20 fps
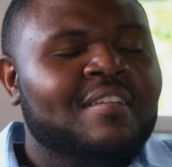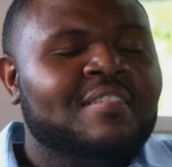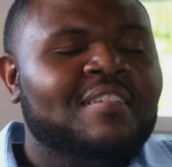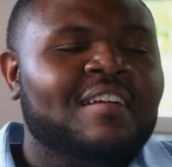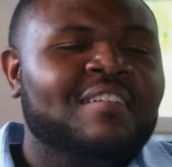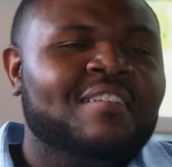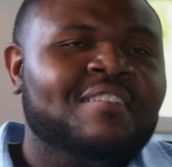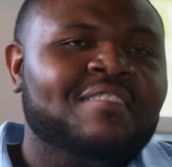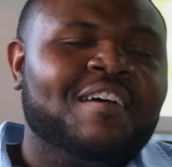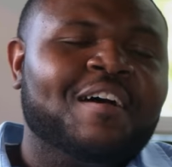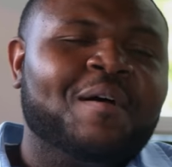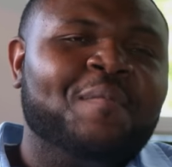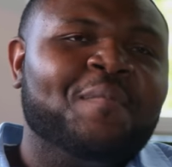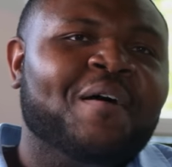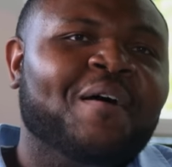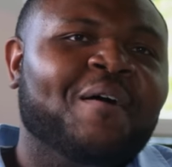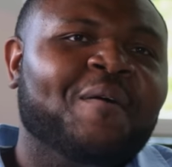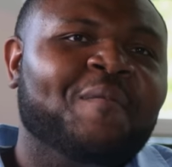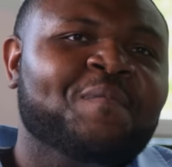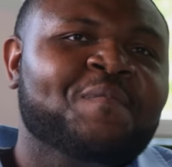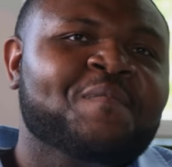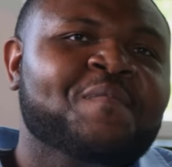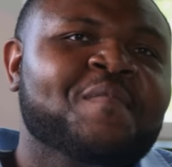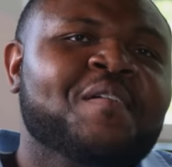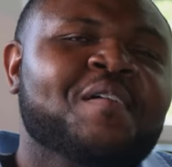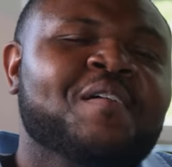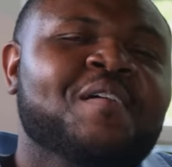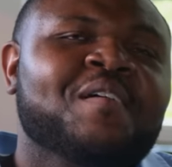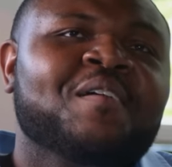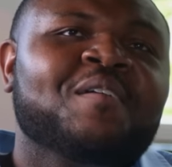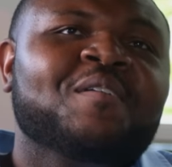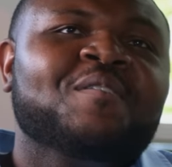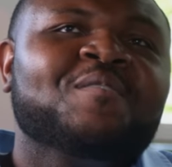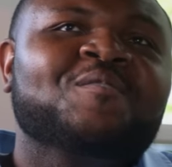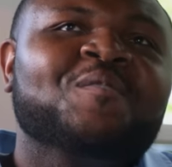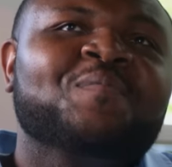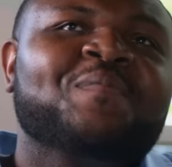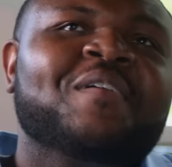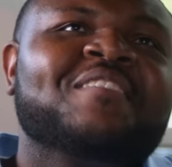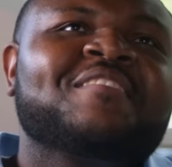to take the time out. Mm-hmm.
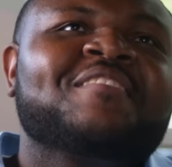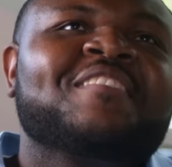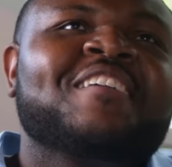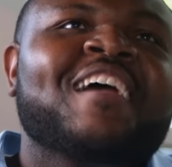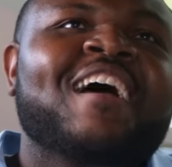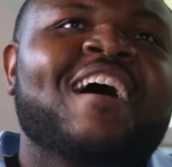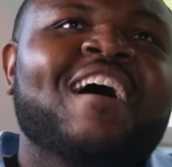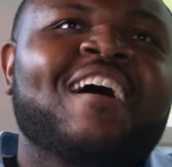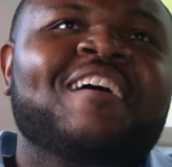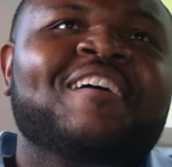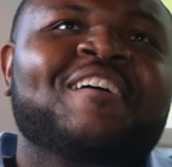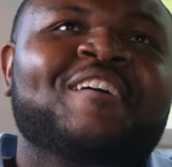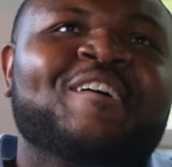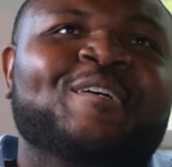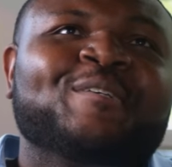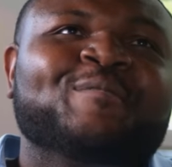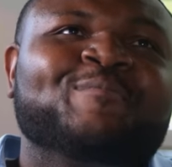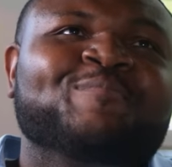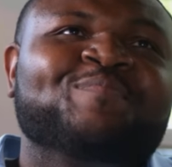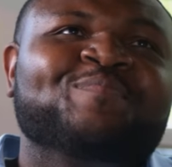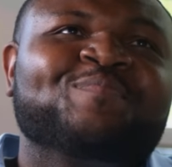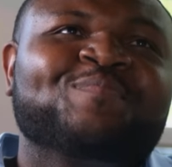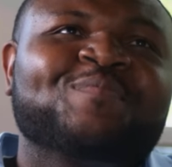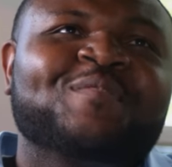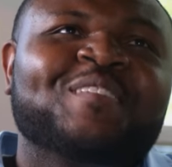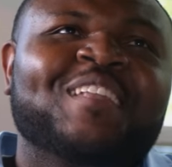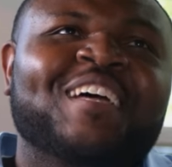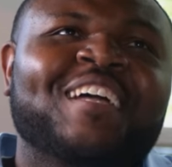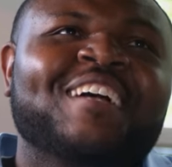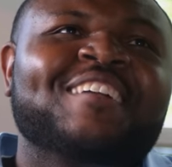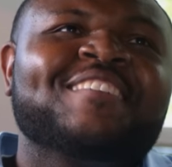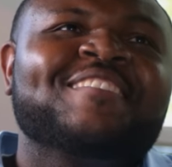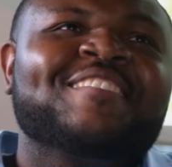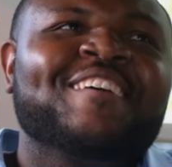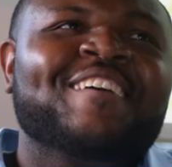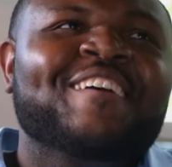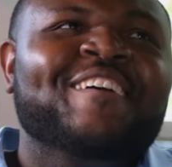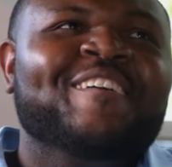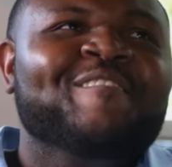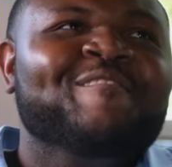So, Patsy, I, um, like I
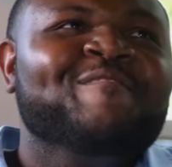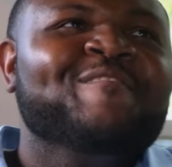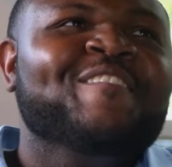said,